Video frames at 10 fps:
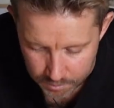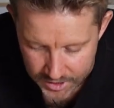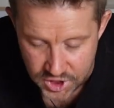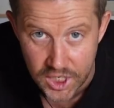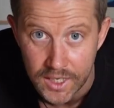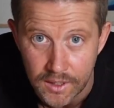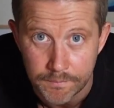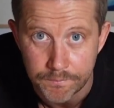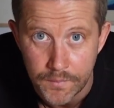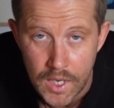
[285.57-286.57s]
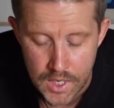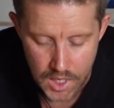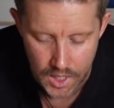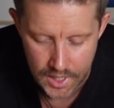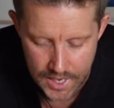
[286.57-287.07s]
my chair
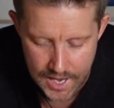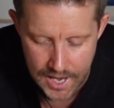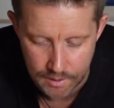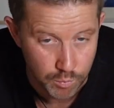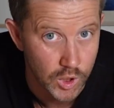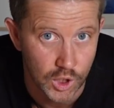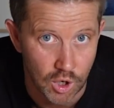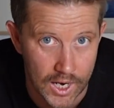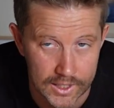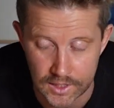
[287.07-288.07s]
and we're going to crack